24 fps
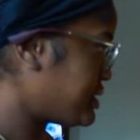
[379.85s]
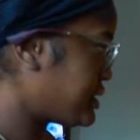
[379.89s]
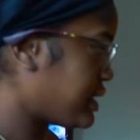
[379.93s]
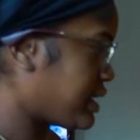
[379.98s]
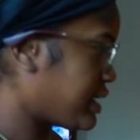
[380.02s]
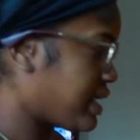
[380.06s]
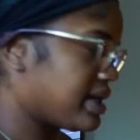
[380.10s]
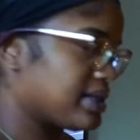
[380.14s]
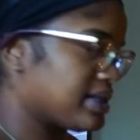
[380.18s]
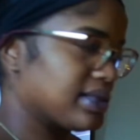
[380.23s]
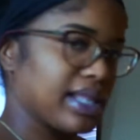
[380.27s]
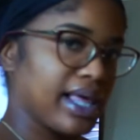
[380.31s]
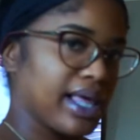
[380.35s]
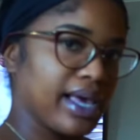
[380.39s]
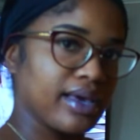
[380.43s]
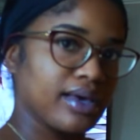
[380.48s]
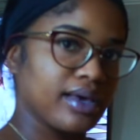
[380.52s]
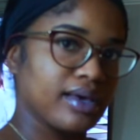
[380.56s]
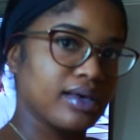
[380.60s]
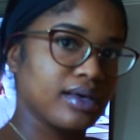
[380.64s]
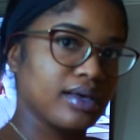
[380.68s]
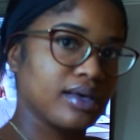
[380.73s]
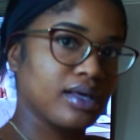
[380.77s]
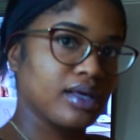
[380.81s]
and I
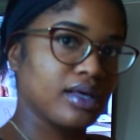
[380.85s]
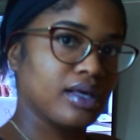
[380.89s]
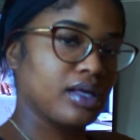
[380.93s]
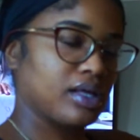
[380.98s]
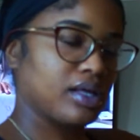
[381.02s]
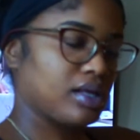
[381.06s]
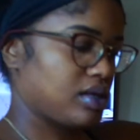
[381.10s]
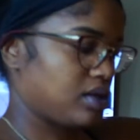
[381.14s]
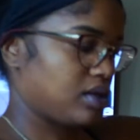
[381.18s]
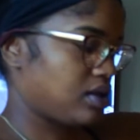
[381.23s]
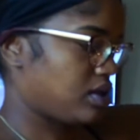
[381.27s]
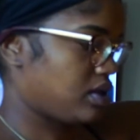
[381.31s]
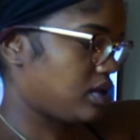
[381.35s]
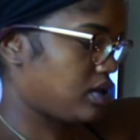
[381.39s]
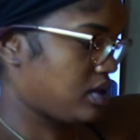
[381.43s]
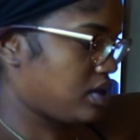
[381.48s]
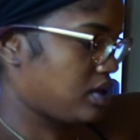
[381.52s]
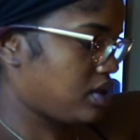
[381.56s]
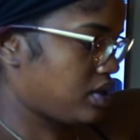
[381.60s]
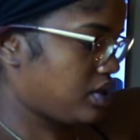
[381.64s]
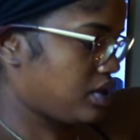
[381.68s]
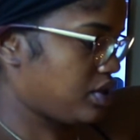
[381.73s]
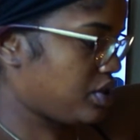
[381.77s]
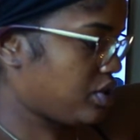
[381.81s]
like
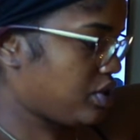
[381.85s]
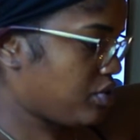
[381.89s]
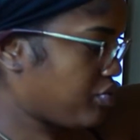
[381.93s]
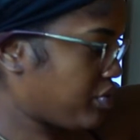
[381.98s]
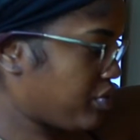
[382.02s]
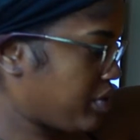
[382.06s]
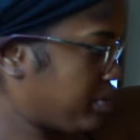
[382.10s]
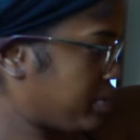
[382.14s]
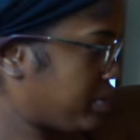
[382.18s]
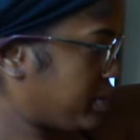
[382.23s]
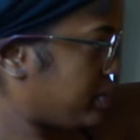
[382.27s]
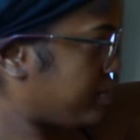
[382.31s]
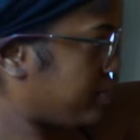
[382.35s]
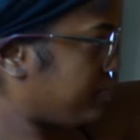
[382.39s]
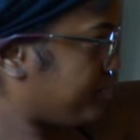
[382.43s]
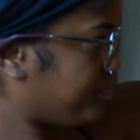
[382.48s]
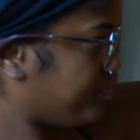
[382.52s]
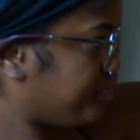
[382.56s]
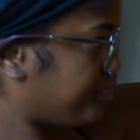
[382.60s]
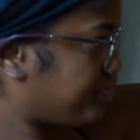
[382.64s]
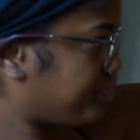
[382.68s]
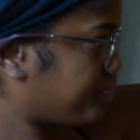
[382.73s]
the ribbon.